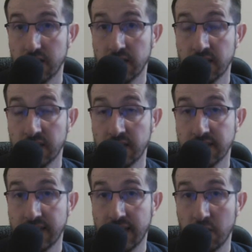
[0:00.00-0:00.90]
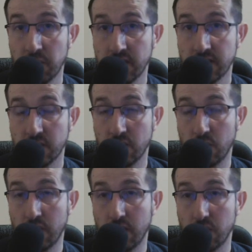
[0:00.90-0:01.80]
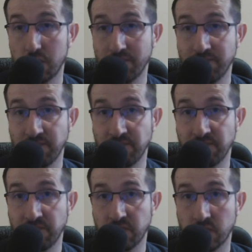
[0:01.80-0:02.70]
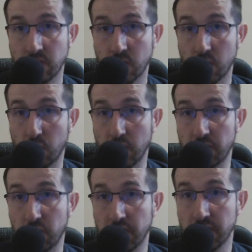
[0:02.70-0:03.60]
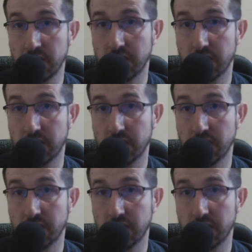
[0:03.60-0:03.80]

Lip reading: In case that happens, oh well, wait for it.